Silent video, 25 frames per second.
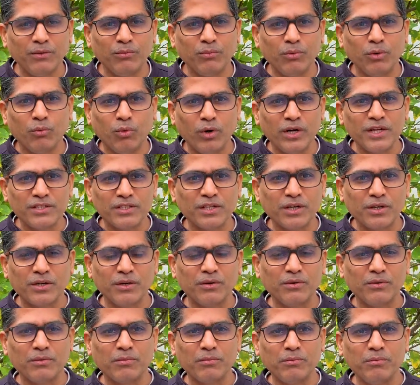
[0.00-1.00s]
What is
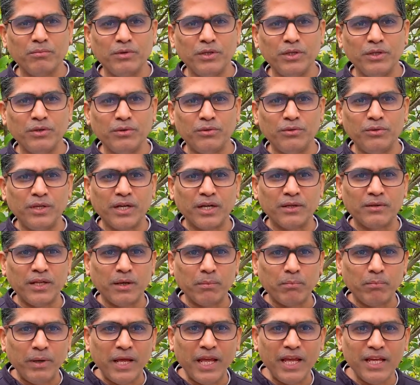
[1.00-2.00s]
they're
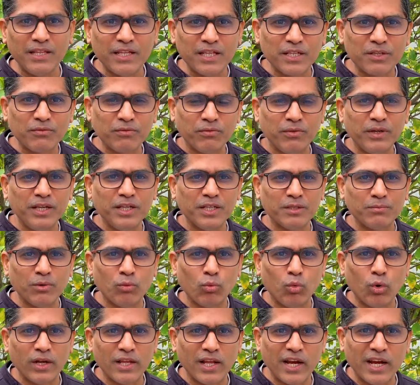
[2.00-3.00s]
paying these fees, but
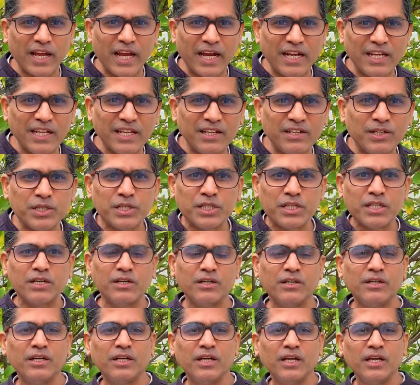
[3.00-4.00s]
what they're getting in
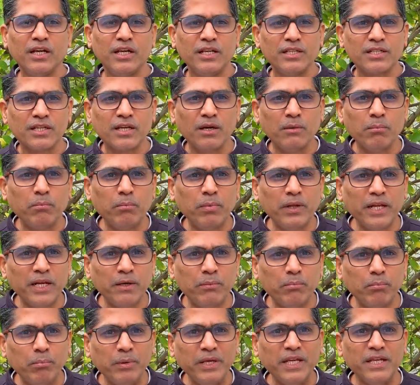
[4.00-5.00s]
return is complete
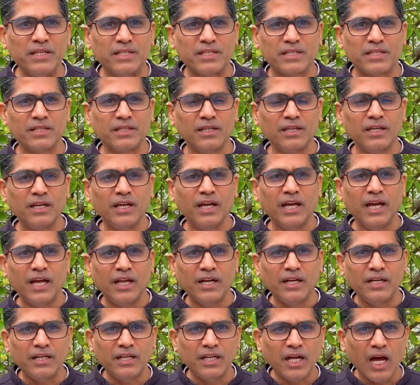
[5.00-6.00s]
peace
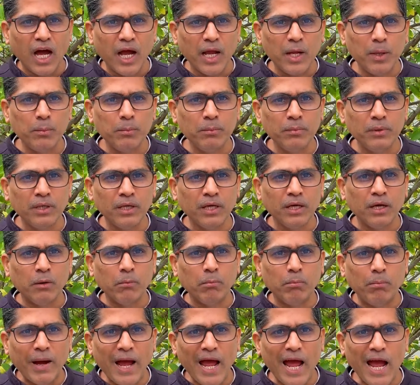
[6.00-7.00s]
and time
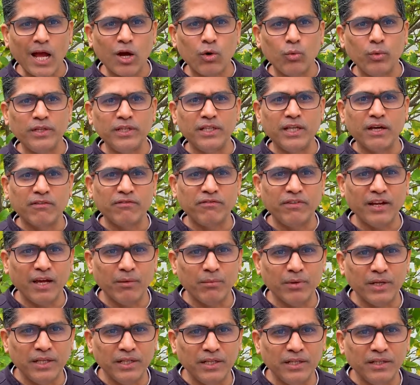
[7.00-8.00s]
back with their
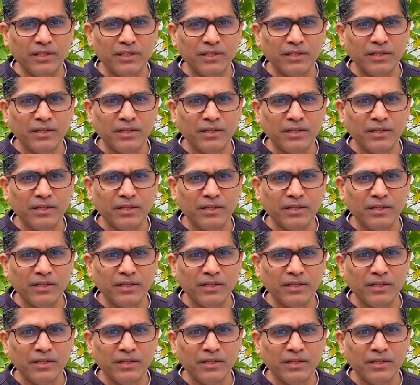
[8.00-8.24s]
family,